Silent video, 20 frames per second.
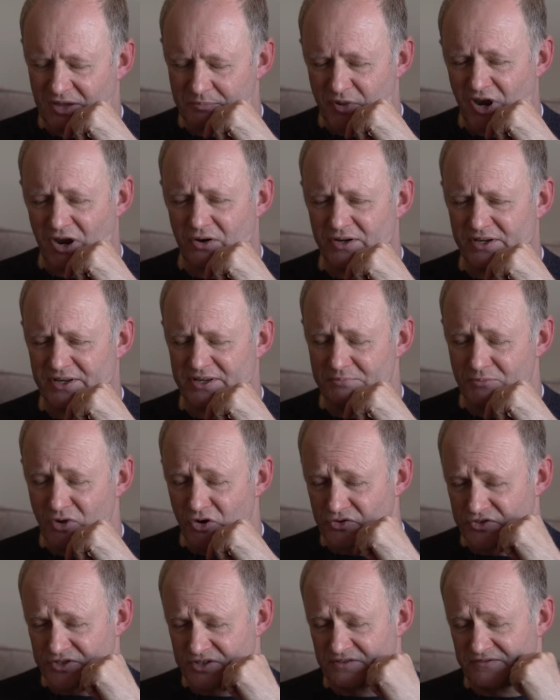apparently
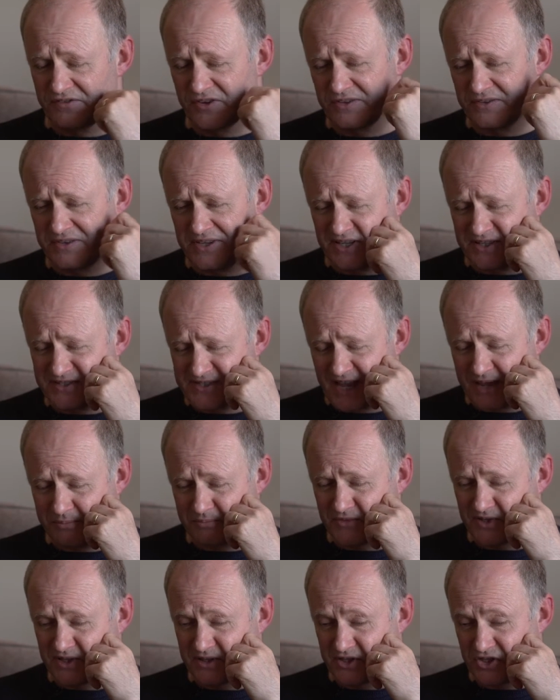most of the fun things
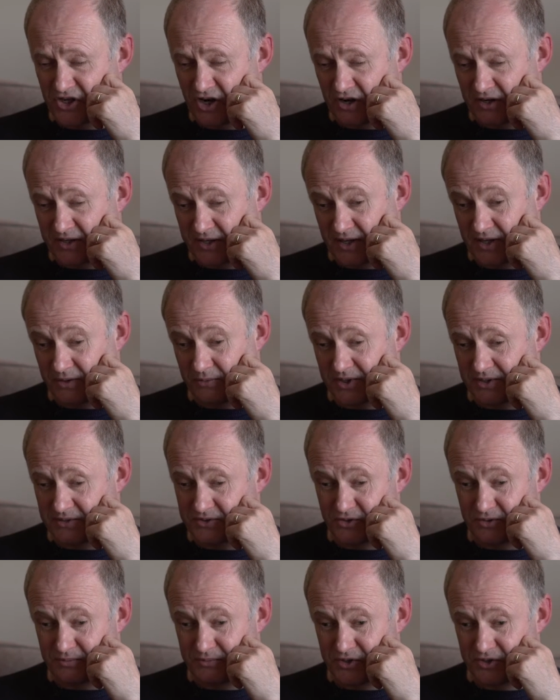happen in the dark anyway,
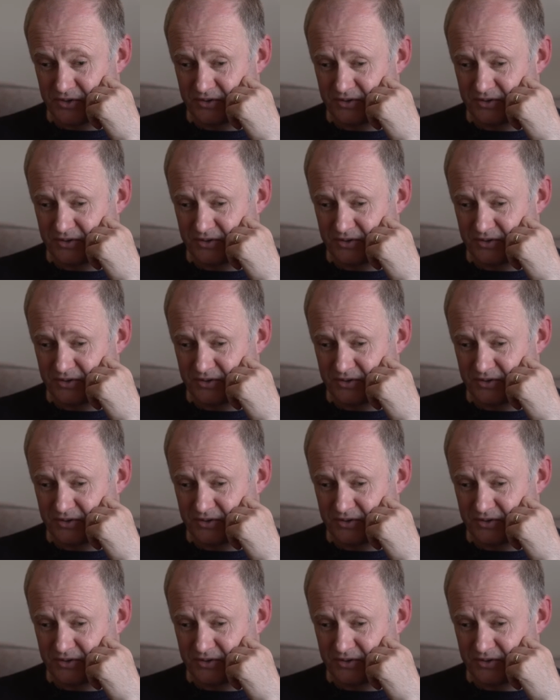so I'm